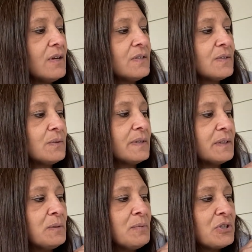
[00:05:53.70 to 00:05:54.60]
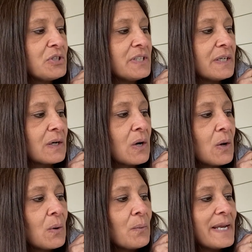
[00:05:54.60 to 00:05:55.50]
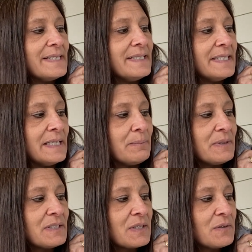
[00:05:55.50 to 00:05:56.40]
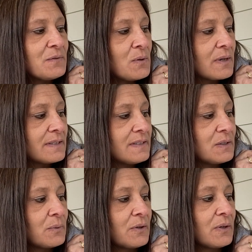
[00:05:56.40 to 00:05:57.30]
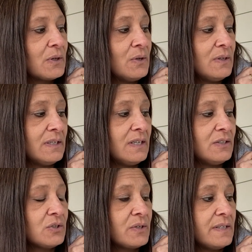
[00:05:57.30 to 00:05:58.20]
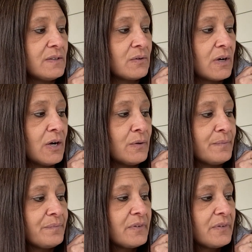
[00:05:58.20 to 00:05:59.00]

So little bush deer went deep into the forest to where the coconut trees grow.